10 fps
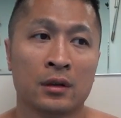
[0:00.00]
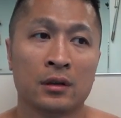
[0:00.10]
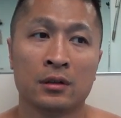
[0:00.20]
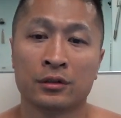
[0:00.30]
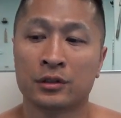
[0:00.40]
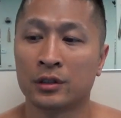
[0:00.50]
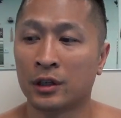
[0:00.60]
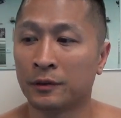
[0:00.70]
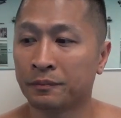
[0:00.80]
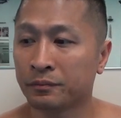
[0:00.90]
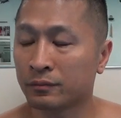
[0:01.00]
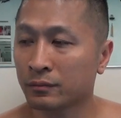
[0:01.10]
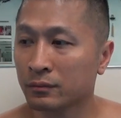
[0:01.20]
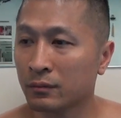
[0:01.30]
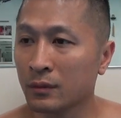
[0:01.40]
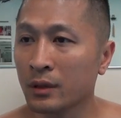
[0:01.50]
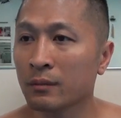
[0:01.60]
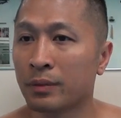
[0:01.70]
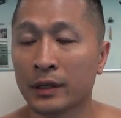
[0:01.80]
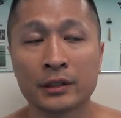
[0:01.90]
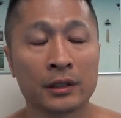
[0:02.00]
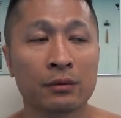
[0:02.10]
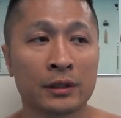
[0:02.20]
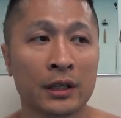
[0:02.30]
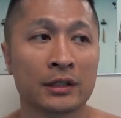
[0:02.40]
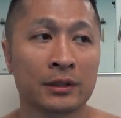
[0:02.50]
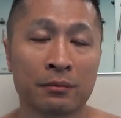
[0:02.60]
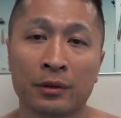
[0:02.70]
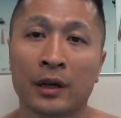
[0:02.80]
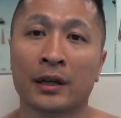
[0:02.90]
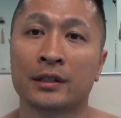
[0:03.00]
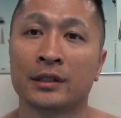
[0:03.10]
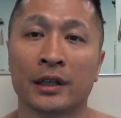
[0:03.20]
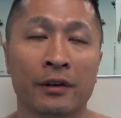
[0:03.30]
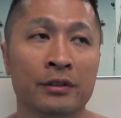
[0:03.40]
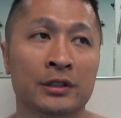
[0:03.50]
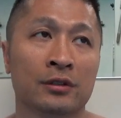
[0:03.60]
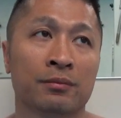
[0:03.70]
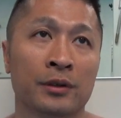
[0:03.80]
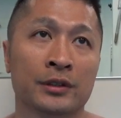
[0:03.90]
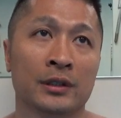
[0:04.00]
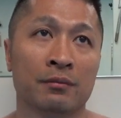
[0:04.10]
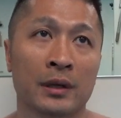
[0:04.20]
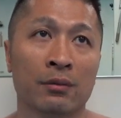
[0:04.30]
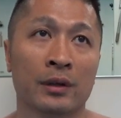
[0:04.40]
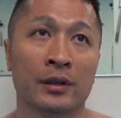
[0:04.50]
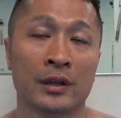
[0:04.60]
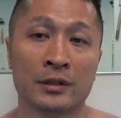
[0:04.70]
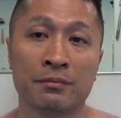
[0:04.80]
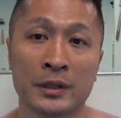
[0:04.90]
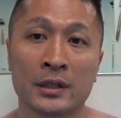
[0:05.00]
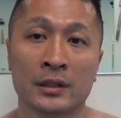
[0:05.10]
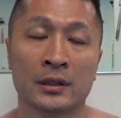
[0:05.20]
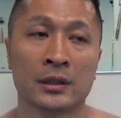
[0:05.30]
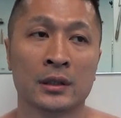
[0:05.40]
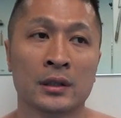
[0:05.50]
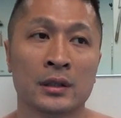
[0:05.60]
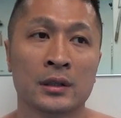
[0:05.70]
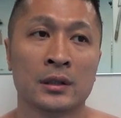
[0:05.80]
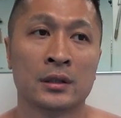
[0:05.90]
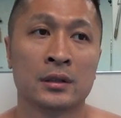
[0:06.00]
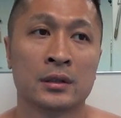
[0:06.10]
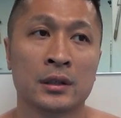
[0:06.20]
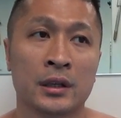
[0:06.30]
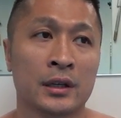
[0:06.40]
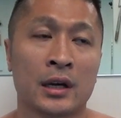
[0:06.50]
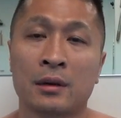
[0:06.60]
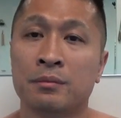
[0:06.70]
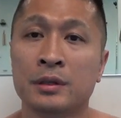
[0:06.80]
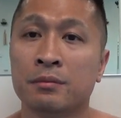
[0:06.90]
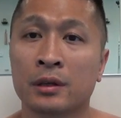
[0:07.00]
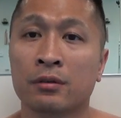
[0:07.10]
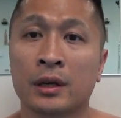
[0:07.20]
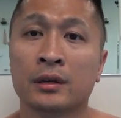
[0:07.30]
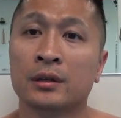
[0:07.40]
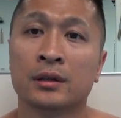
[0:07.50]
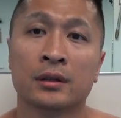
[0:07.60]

You know, so then basically what that's implying is that every single person that Mayweather has beaten cannot beat McGregor.